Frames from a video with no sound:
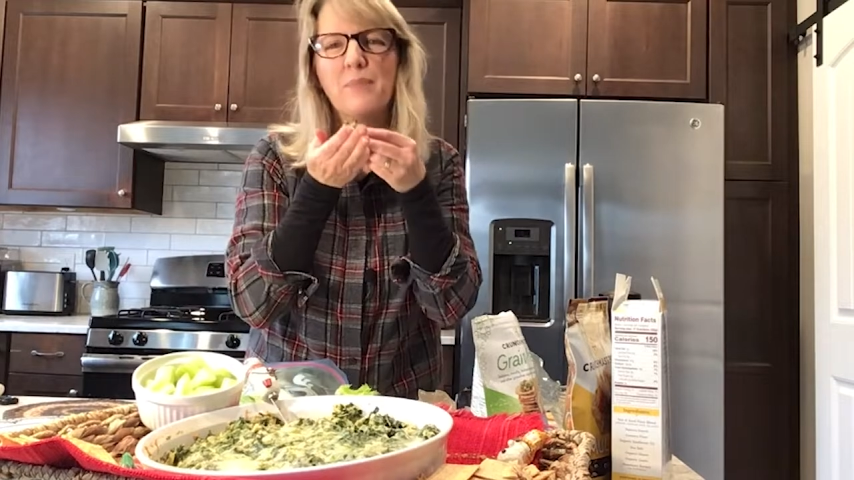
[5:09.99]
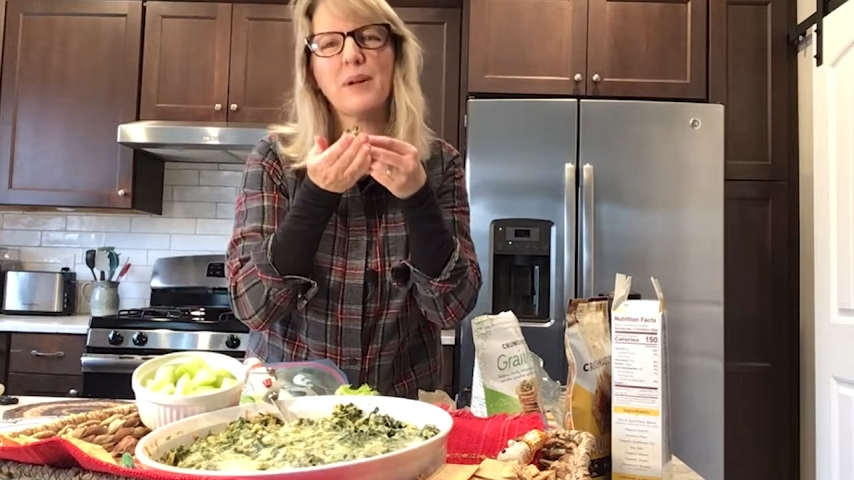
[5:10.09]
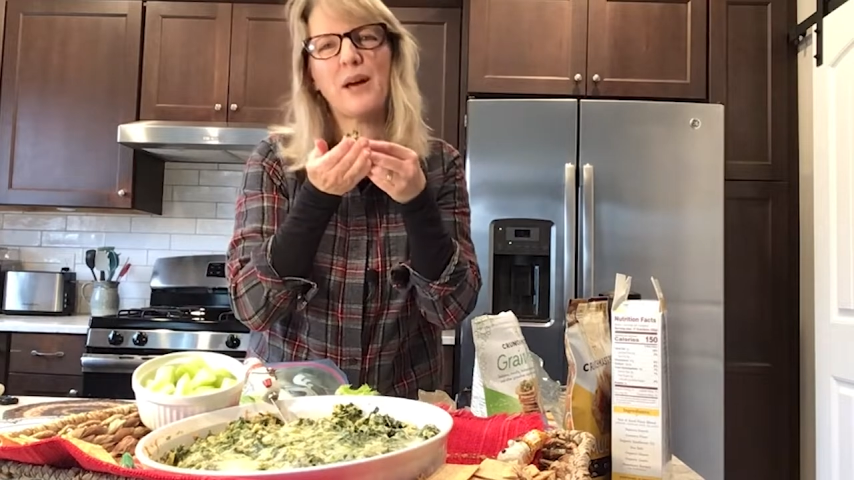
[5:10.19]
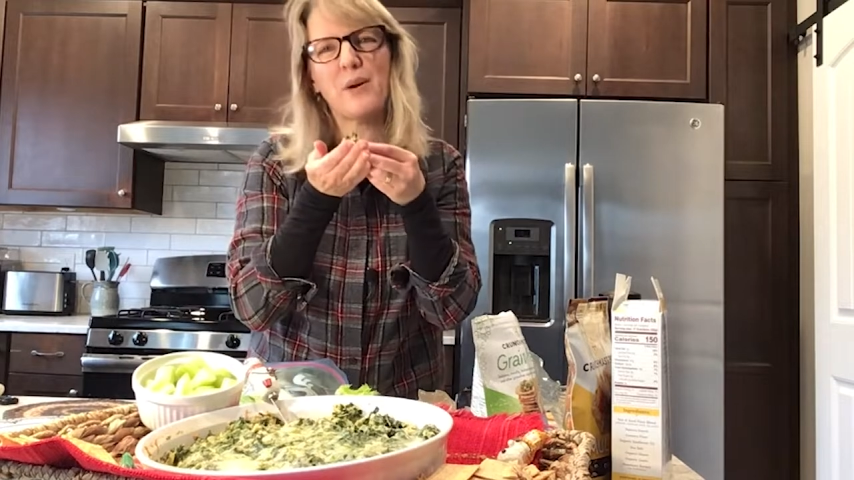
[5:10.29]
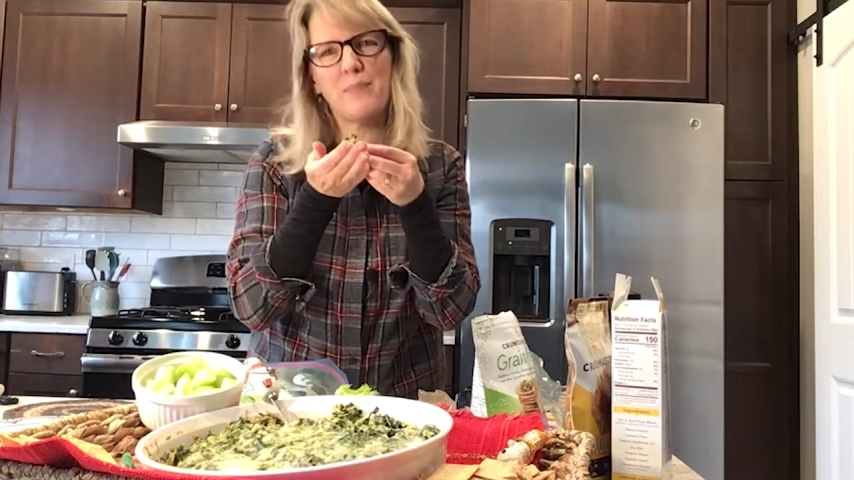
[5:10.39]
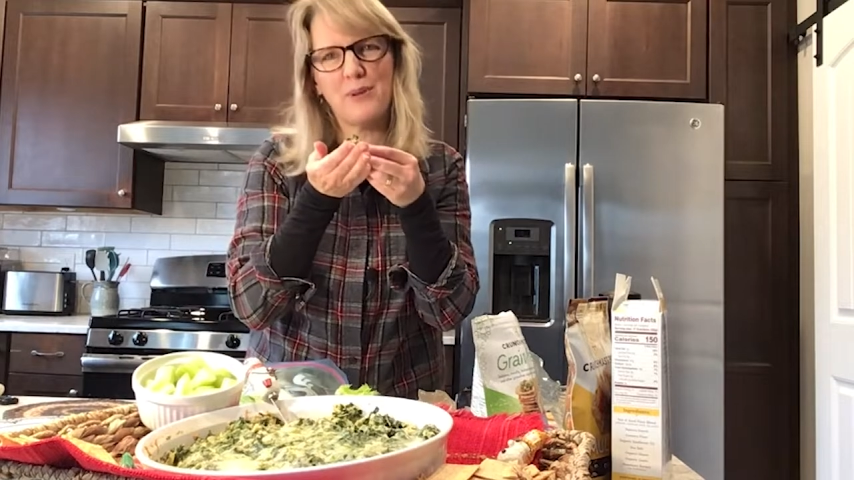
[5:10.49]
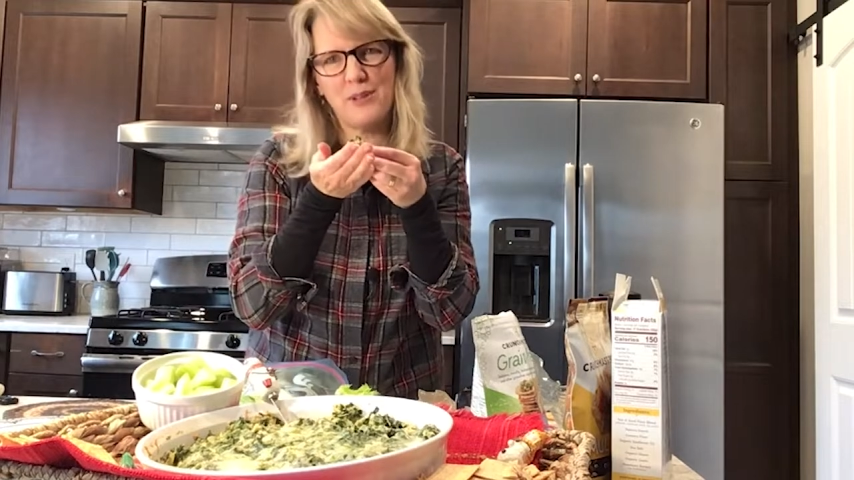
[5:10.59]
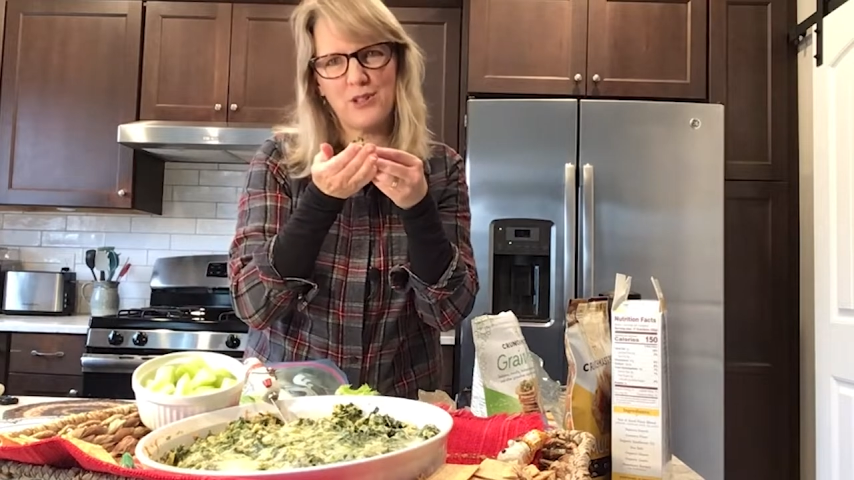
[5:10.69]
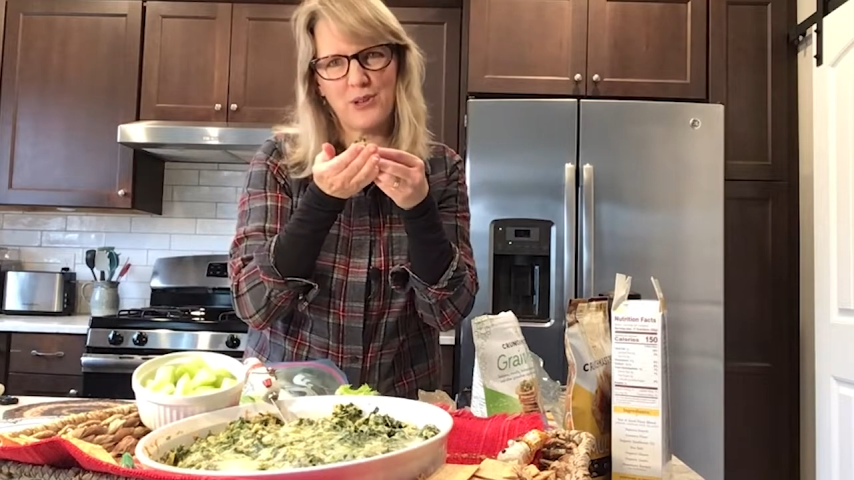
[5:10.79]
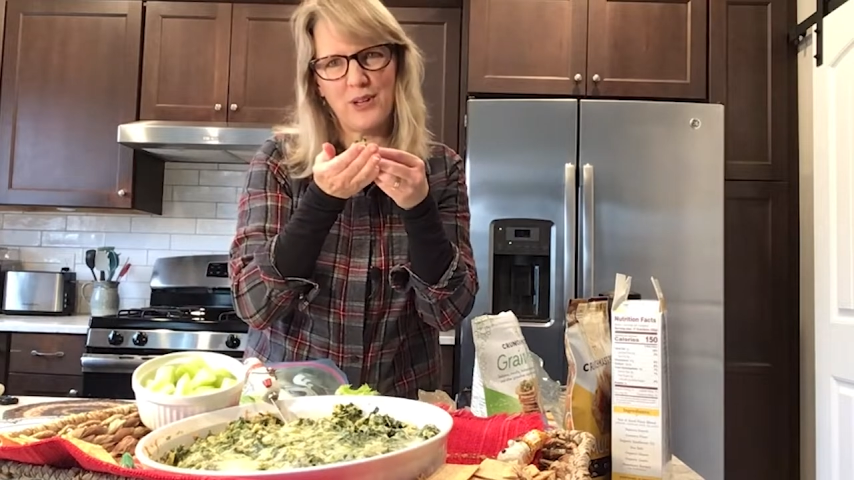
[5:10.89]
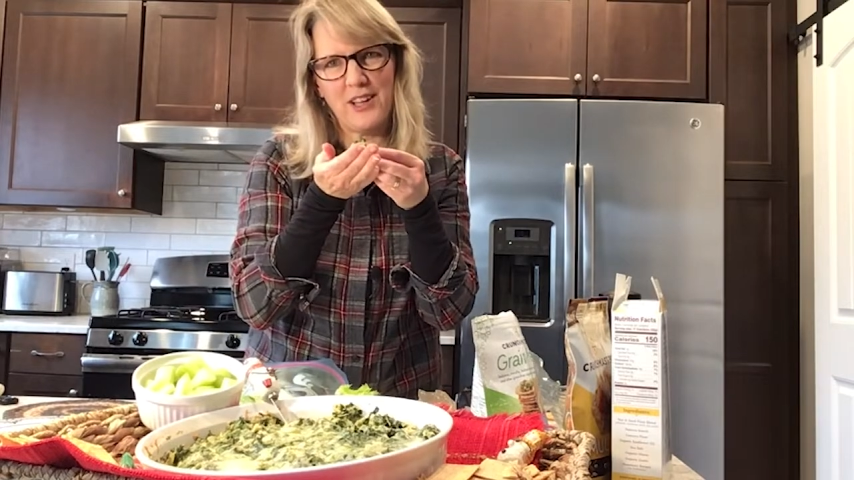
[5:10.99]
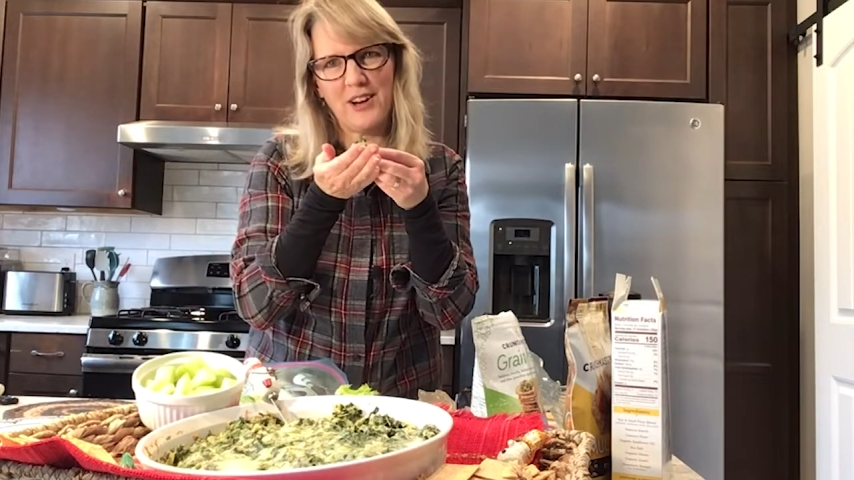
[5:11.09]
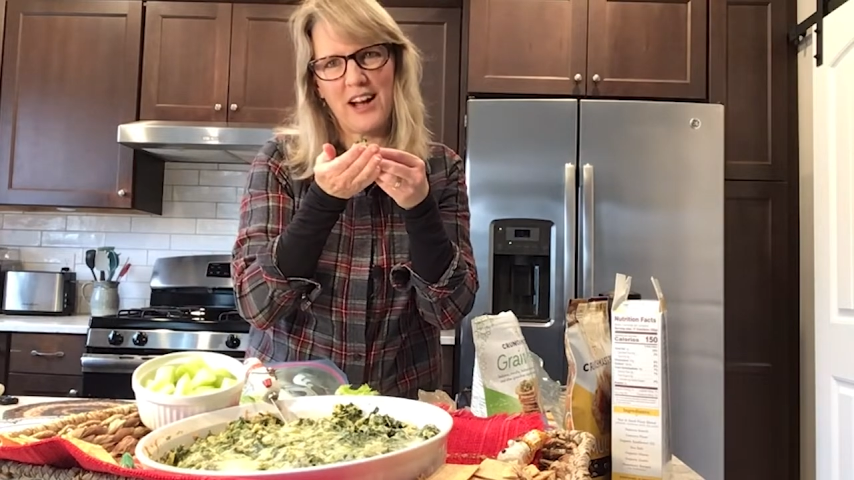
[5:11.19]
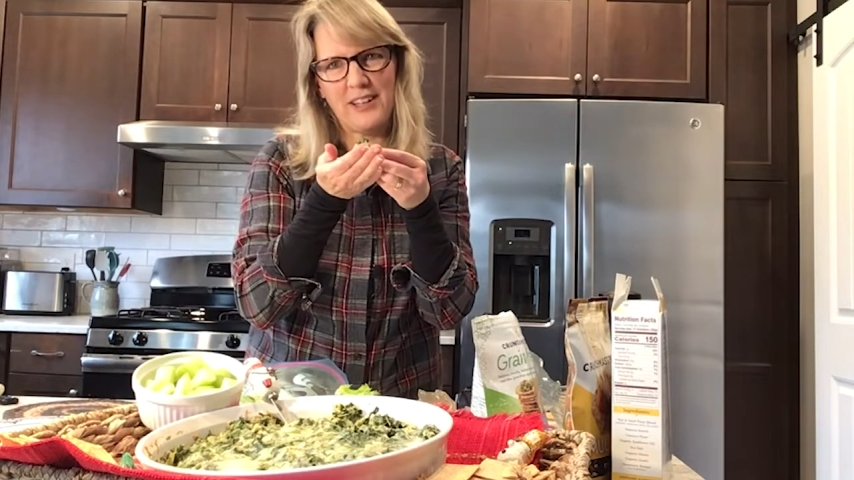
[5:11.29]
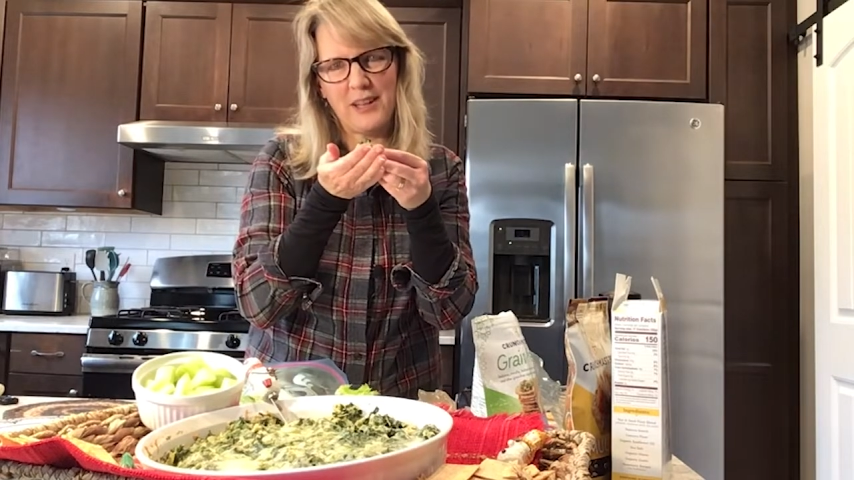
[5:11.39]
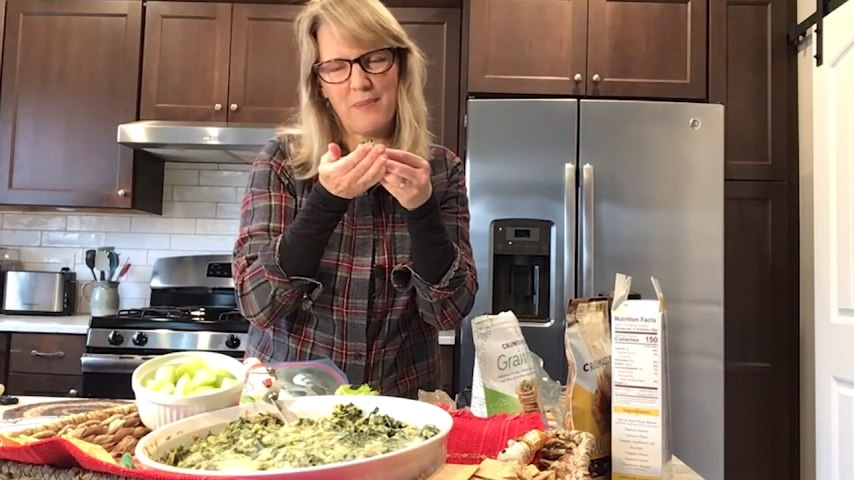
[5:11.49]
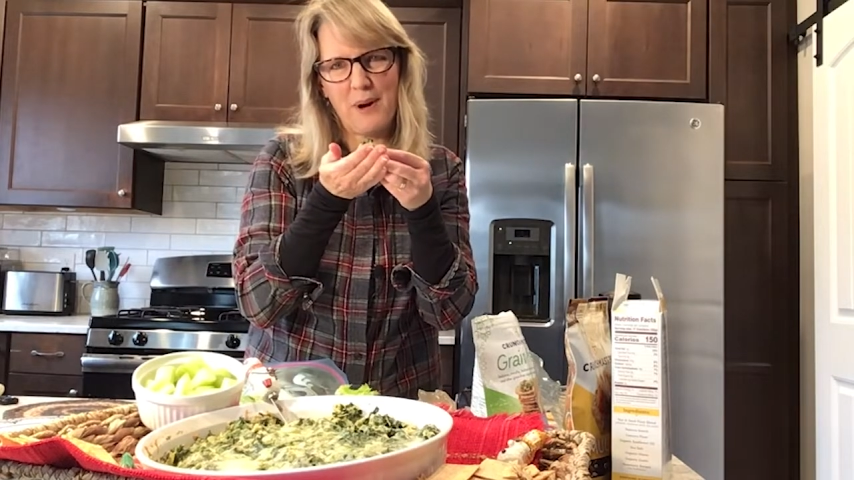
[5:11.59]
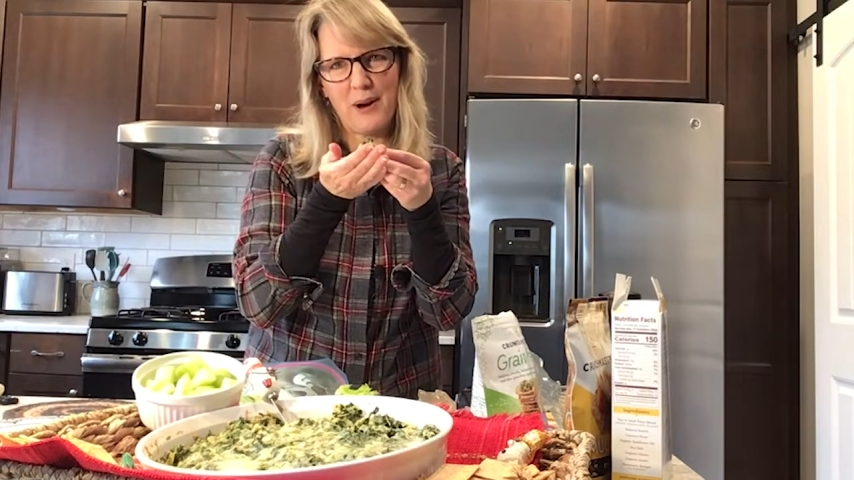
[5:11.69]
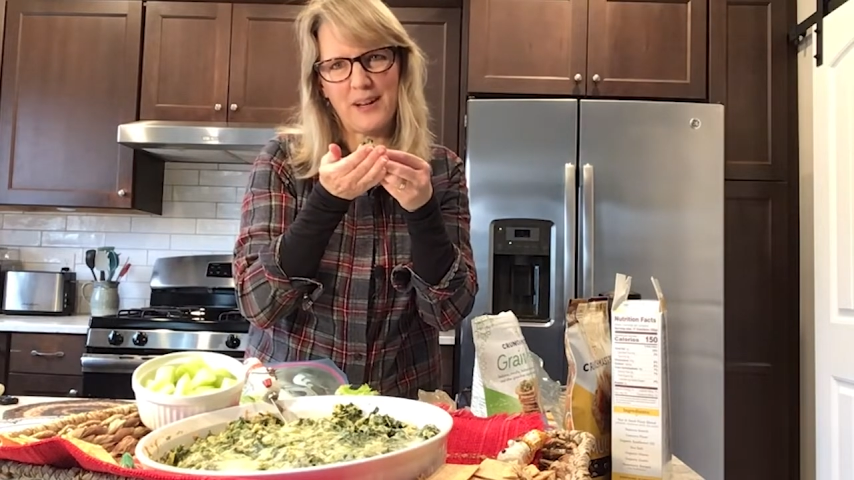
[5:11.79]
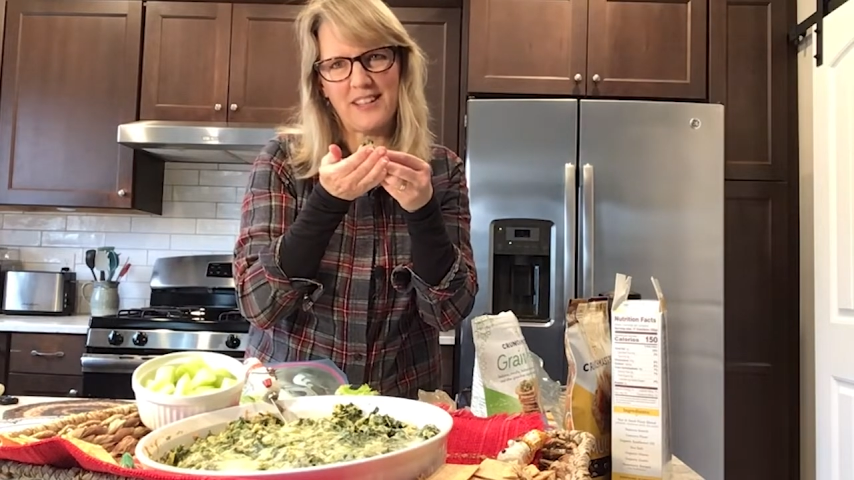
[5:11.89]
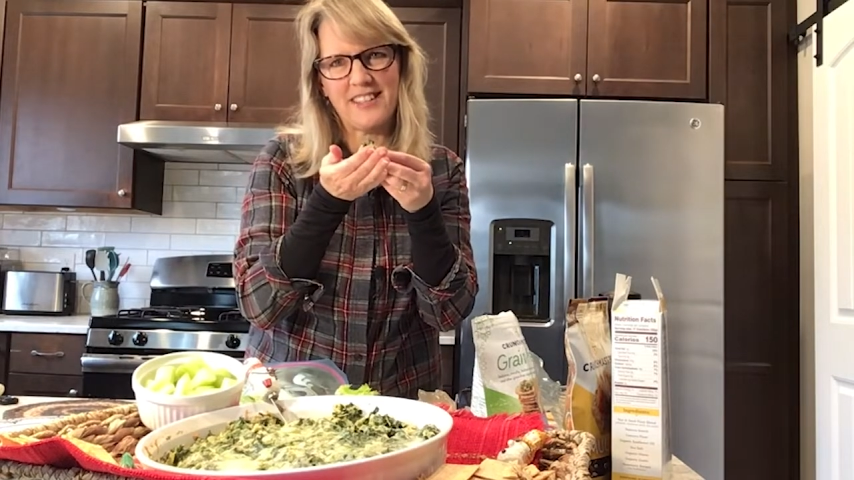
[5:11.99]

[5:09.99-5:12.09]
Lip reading: But I hope you enjoy your holiday parties,